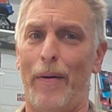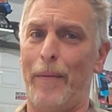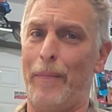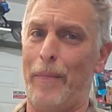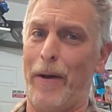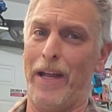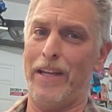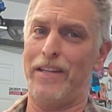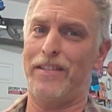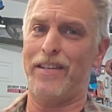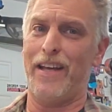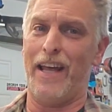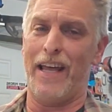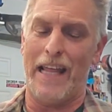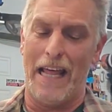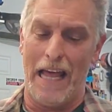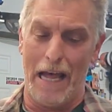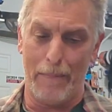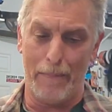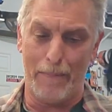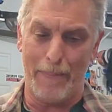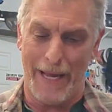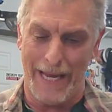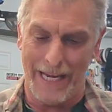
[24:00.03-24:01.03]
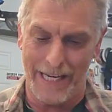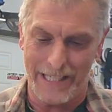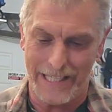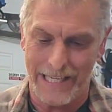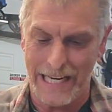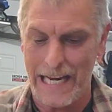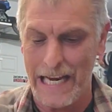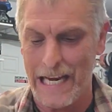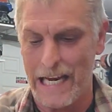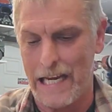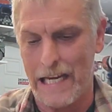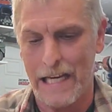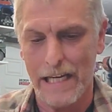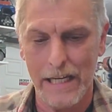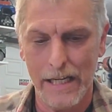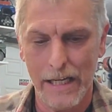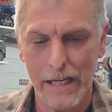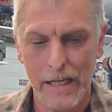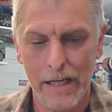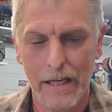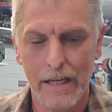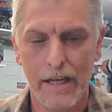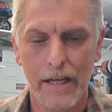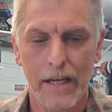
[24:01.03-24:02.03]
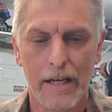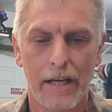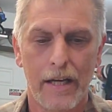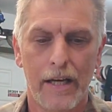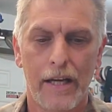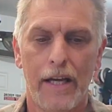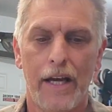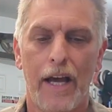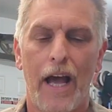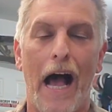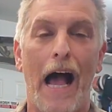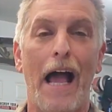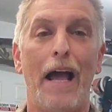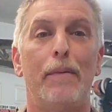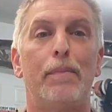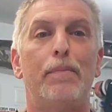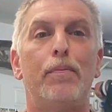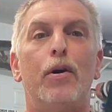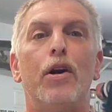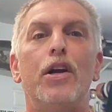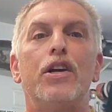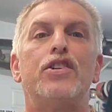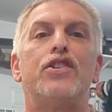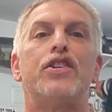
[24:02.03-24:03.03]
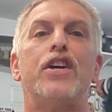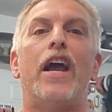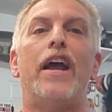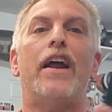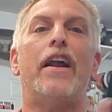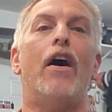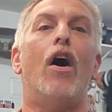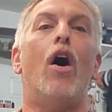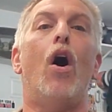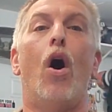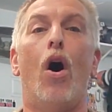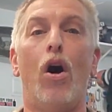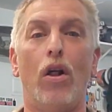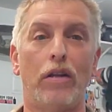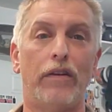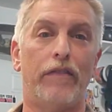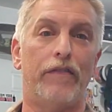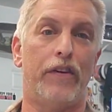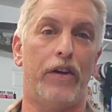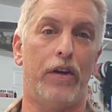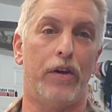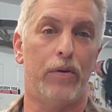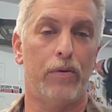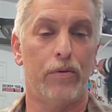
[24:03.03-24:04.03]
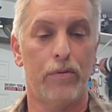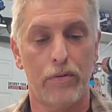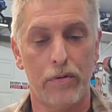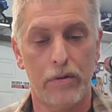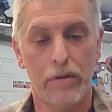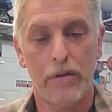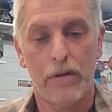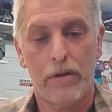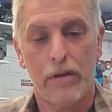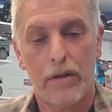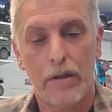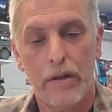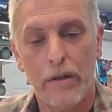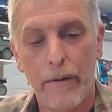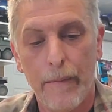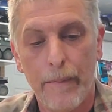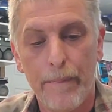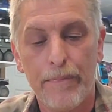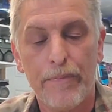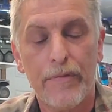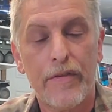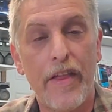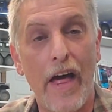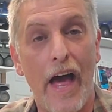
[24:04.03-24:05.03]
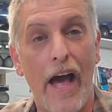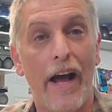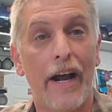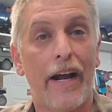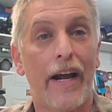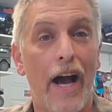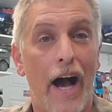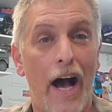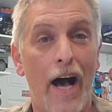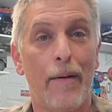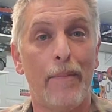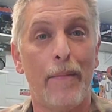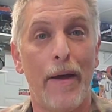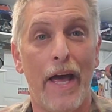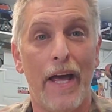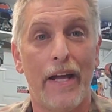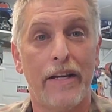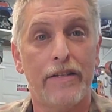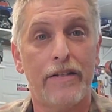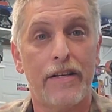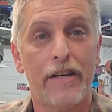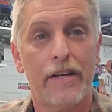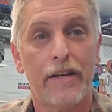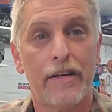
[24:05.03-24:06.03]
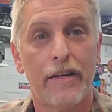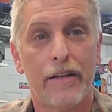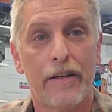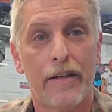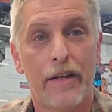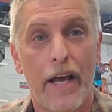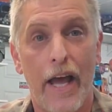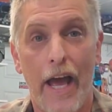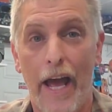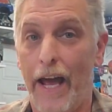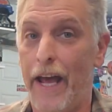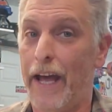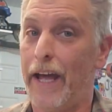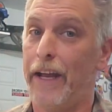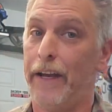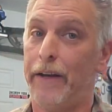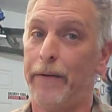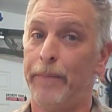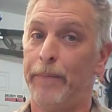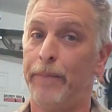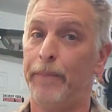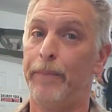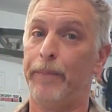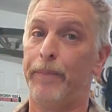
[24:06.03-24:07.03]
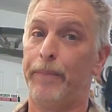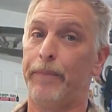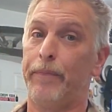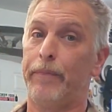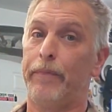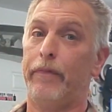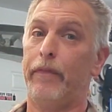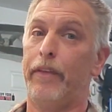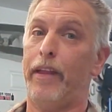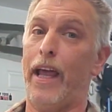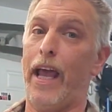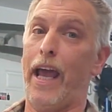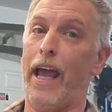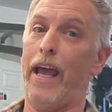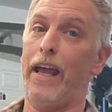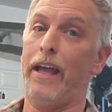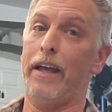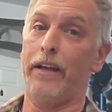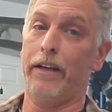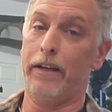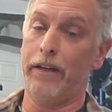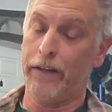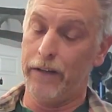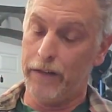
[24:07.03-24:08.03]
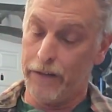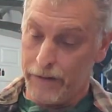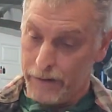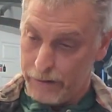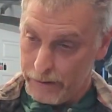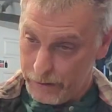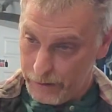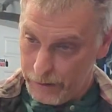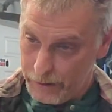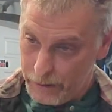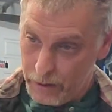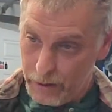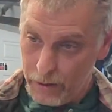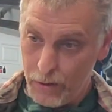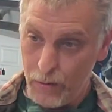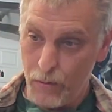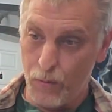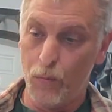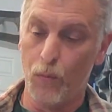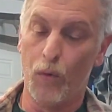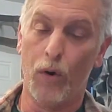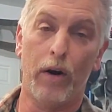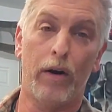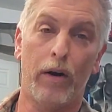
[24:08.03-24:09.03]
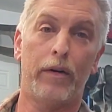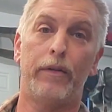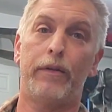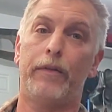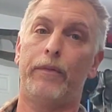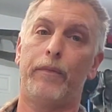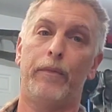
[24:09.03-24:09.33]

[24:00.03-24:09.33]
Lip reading: might say that, Pinksy. I appreciate all of you that comment, and hey, we're